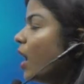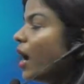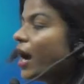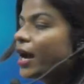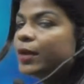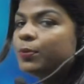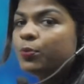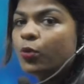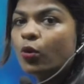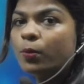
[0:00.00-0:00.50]

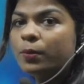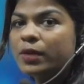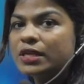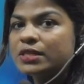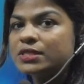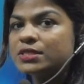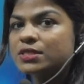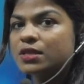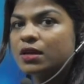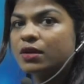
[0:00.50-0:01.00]
hypo
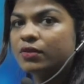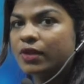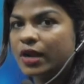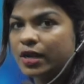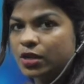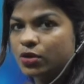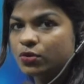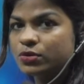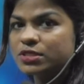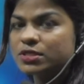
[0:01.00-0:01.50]
means
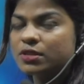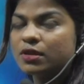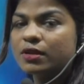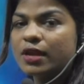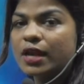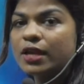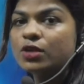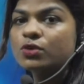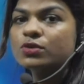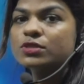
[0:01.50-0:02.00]
reduced
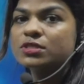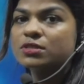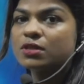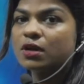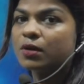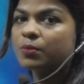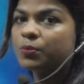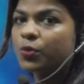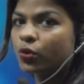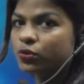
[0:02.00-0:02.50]

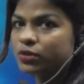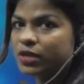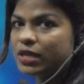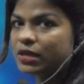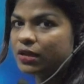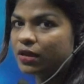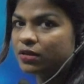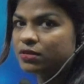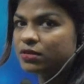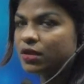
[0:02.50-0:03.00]

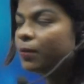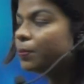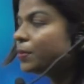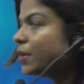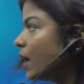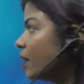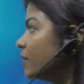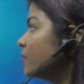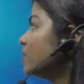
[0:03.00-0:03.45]
protein in the blood.